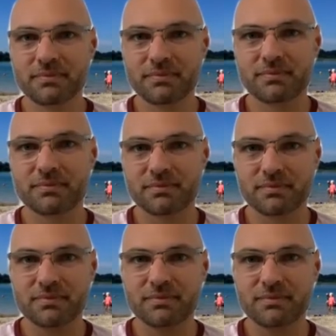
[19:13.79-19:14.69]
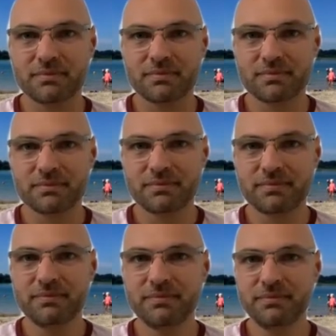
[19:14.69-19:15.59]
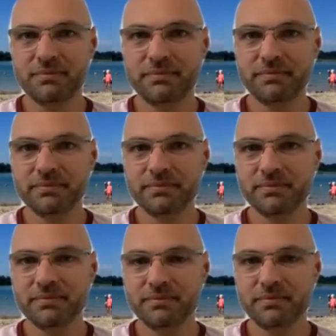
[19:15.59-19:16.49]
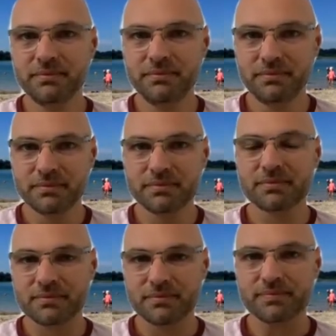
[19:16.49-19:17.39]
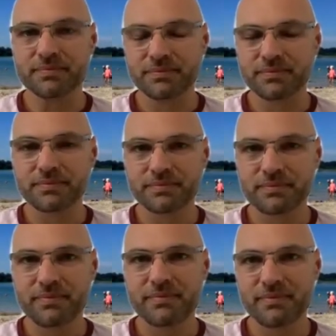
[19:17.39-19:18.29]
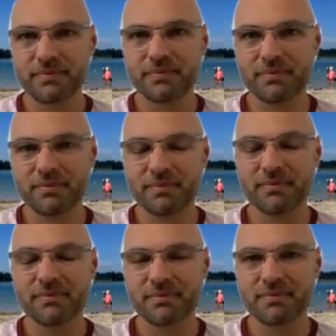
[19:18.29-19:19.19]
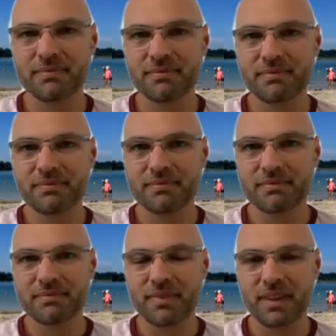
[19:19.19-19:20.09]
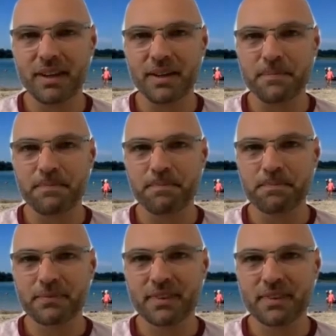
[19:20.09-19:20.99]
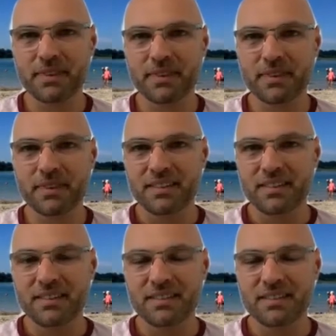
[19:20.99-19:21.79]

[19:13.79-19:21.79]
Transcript: [no speech]